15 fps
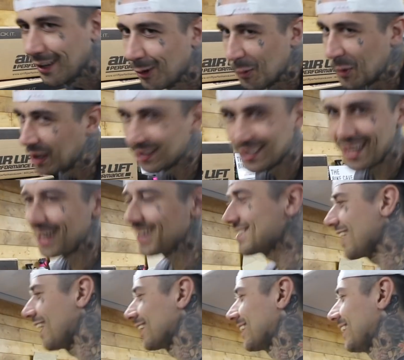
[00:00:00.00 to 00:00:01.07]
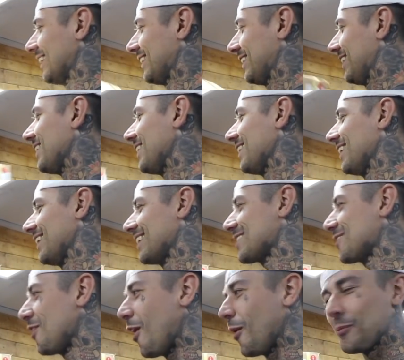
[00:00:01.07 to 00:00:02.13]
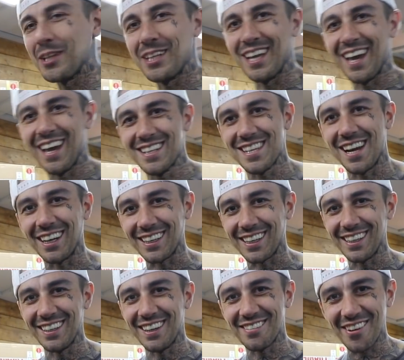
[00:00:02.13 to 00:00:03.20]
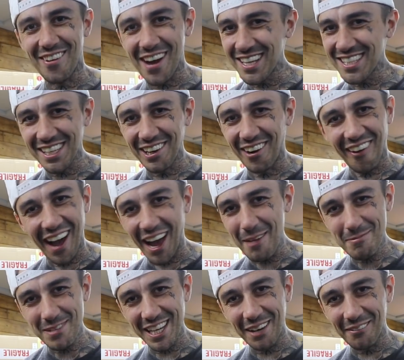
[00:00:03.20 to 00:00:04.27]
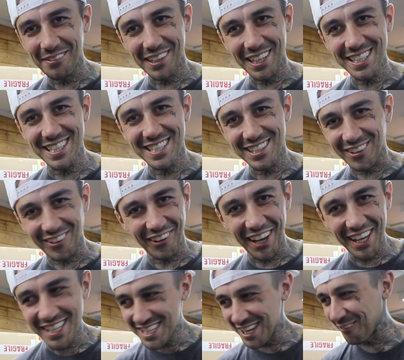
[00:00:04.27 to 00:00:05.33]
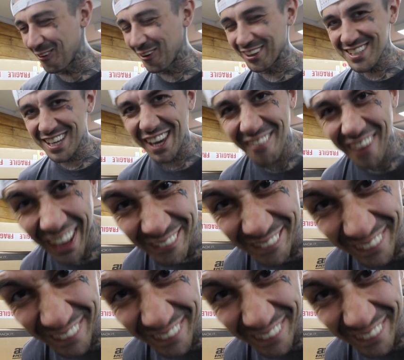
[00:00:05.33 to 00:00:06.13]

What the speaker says: We've got the air tank. It's got to be the air tank. You have no idea how hyped I am for this. It's crazy. I've wanted air ride